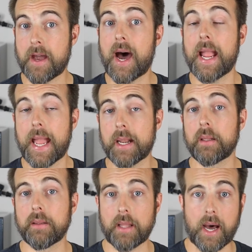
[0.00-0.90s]
I had a
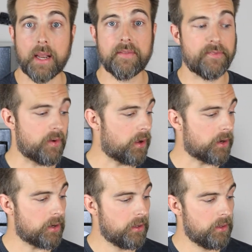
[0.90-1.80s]
lot of
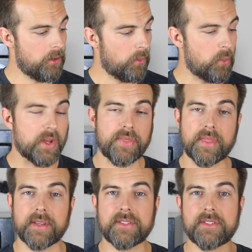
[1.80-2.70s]
fun with
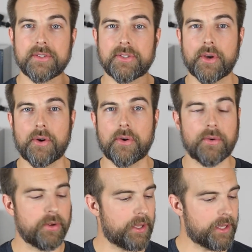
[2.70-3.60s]
this.
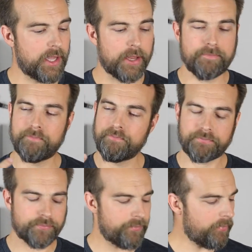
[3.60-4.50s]
So again,
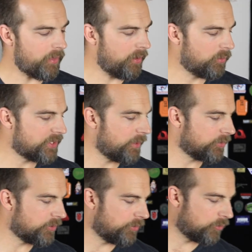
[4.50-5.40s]
was able
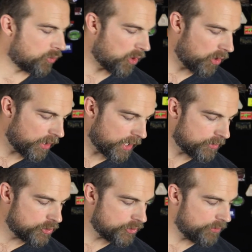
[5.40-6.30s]
to draw
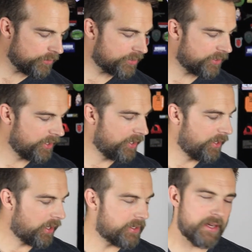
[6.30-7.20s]
and shoot.
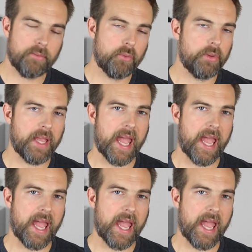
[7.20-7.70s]
Didn't really